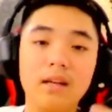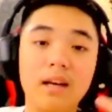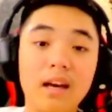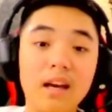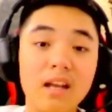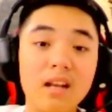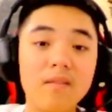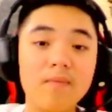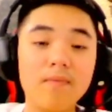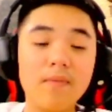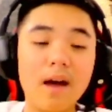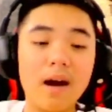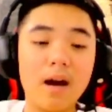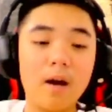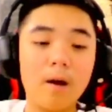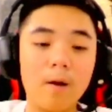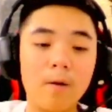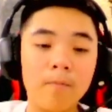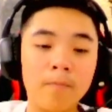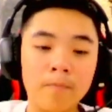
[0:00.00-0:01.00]
in
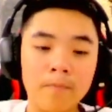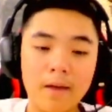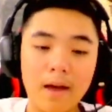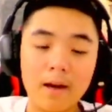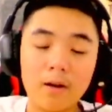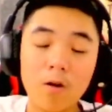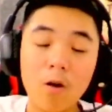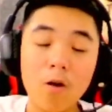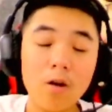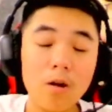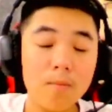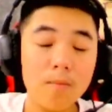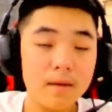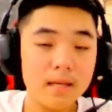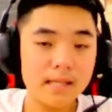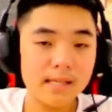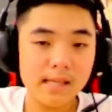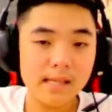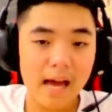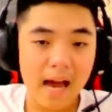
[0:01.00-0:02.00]
the
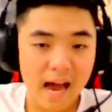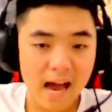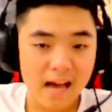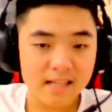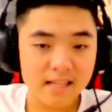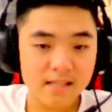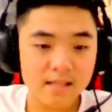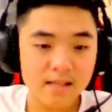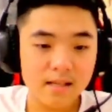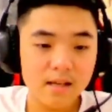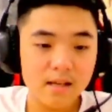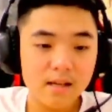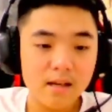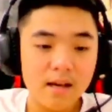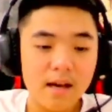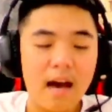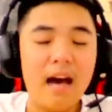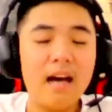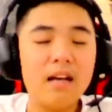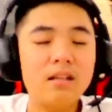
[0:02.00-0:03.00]
economist as
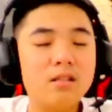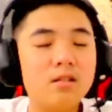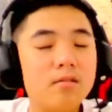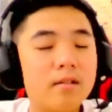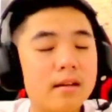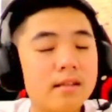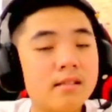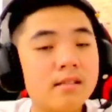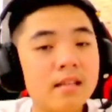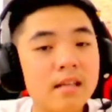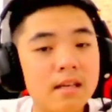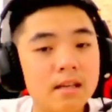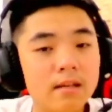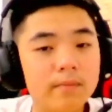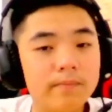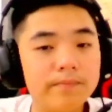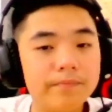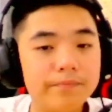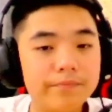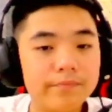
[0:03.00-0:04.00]
as you can see,
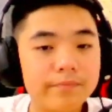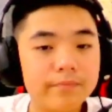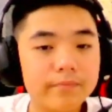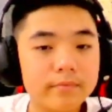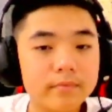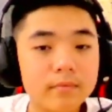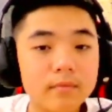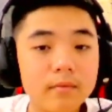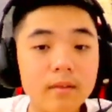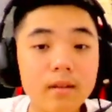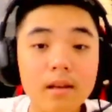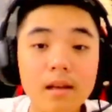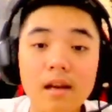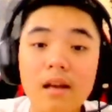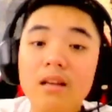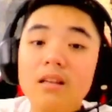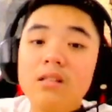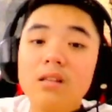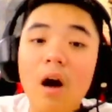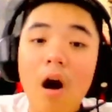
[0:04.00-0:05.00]

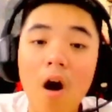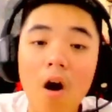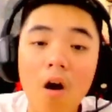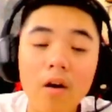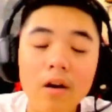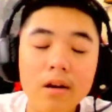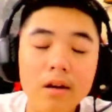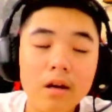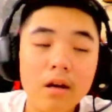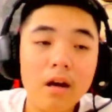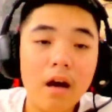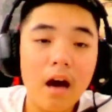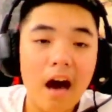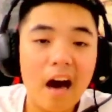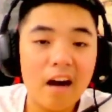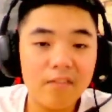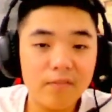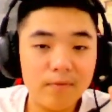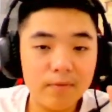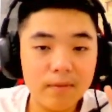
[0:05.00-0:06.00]
it's on
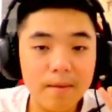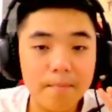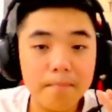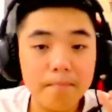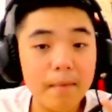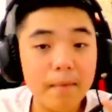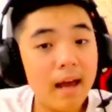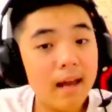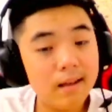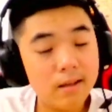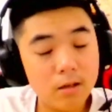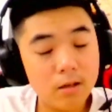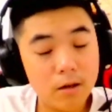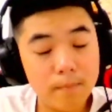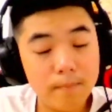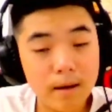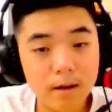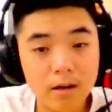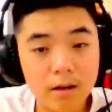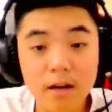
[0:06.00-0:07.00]
of the many
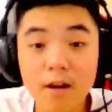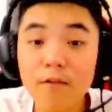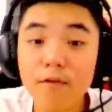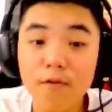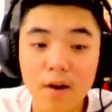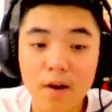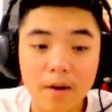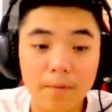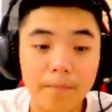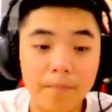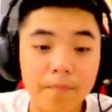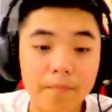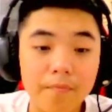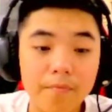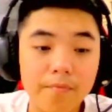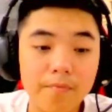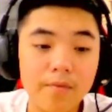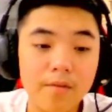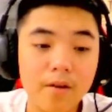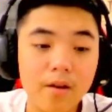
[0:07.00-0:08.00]
topics different.
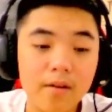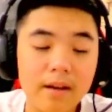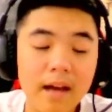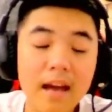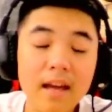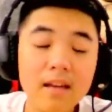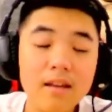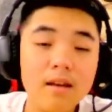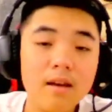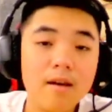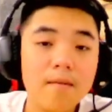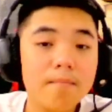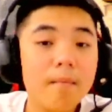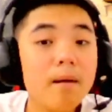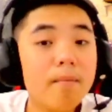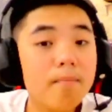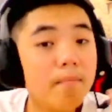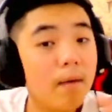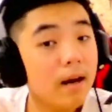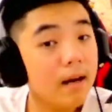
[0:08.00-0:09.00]
Okay?
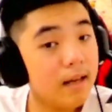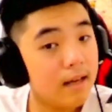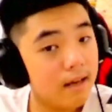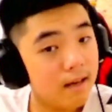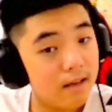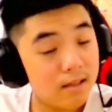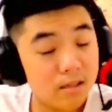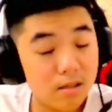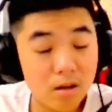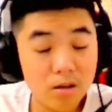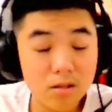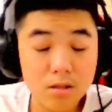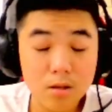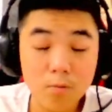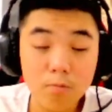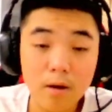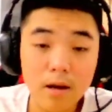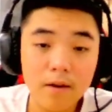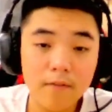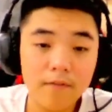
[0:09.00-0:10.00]
But money is
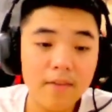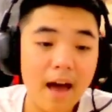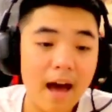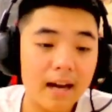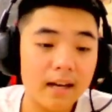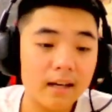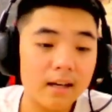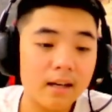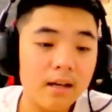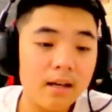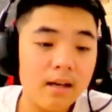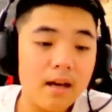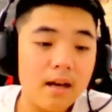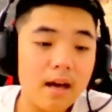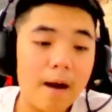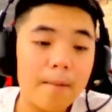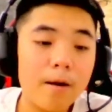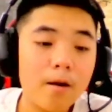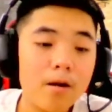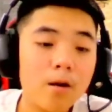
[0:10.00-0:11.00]
also one of that.
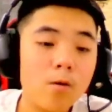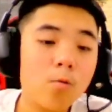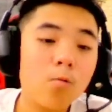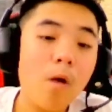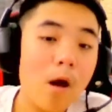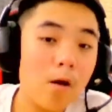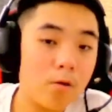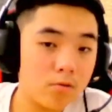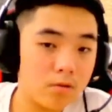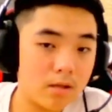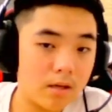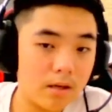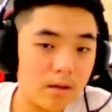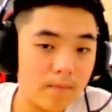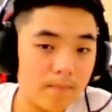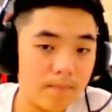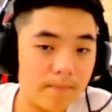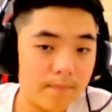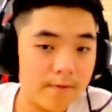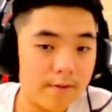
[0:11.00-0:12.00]
About the wealth,
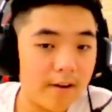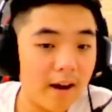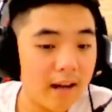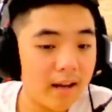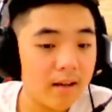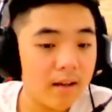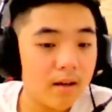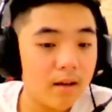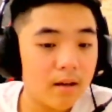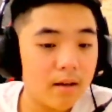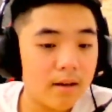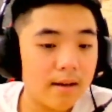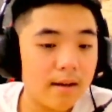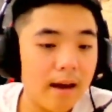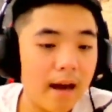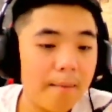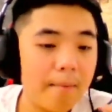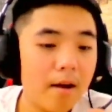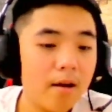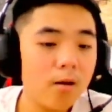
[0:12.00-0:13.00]
right?
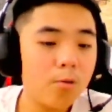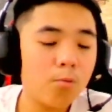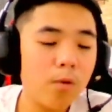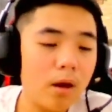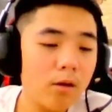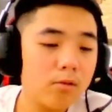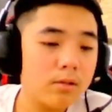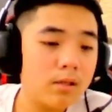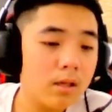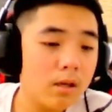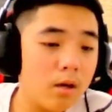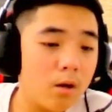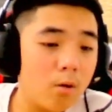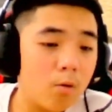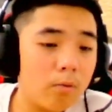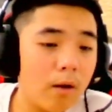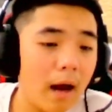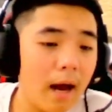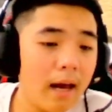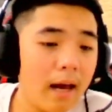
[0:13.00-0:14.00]
About the wealth.
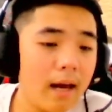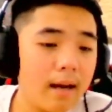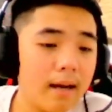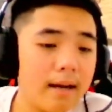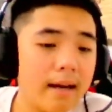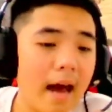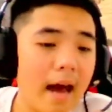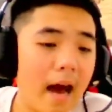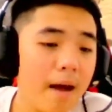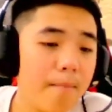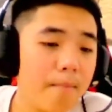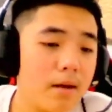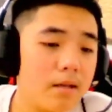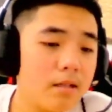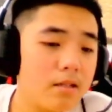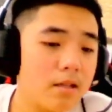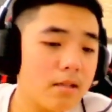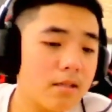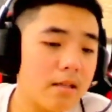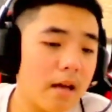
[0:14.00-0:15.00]
Why are
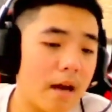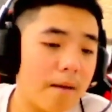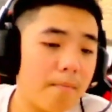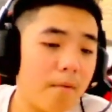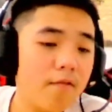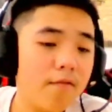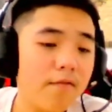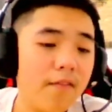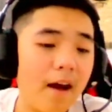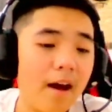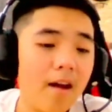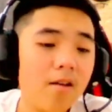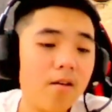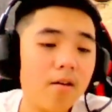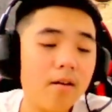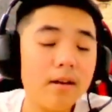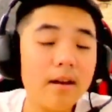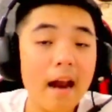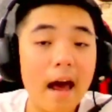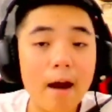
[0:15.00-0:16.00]
diamonds are more
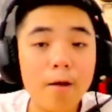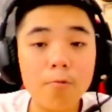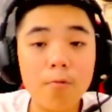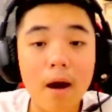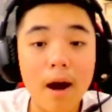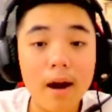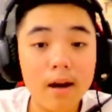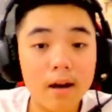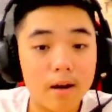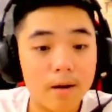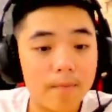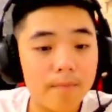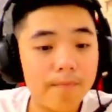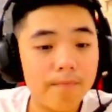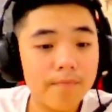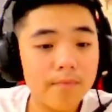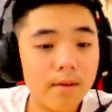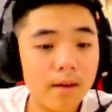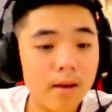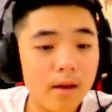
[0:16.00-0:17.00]
valued than water?
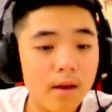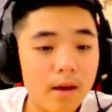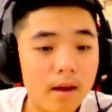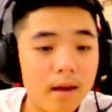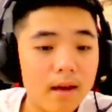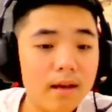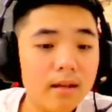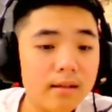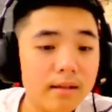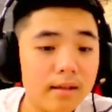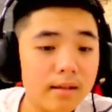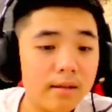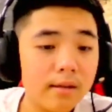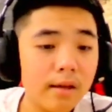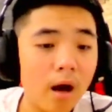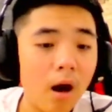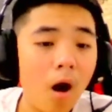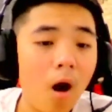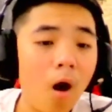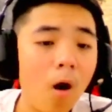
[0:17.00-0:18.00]
Is it
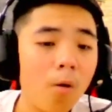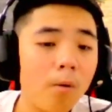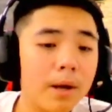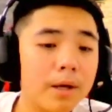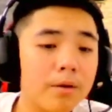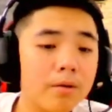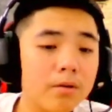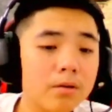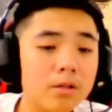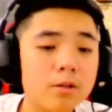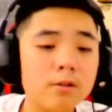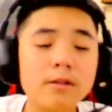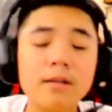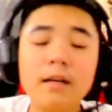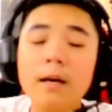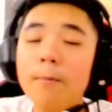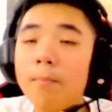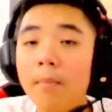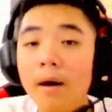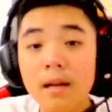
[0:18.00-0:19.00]
always good to
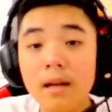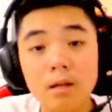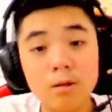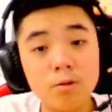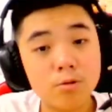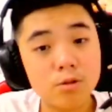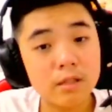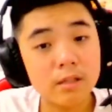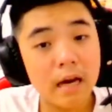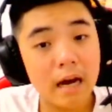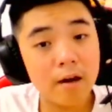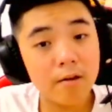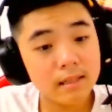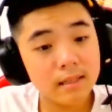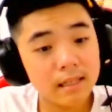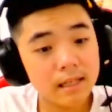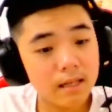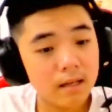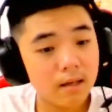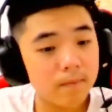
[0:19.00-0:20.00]
give money to
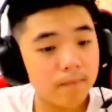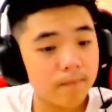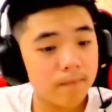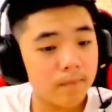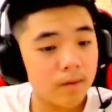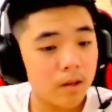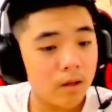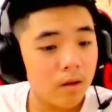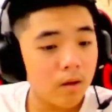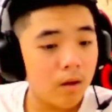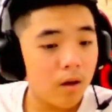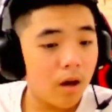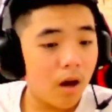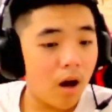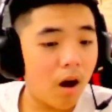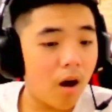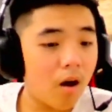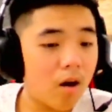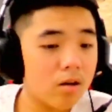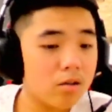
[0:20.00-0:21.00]
charity?
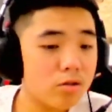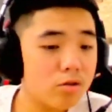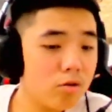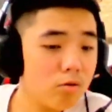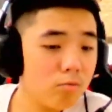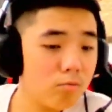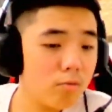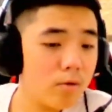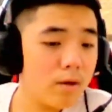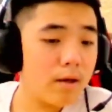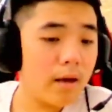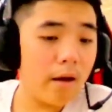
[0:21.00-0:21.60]
Or should we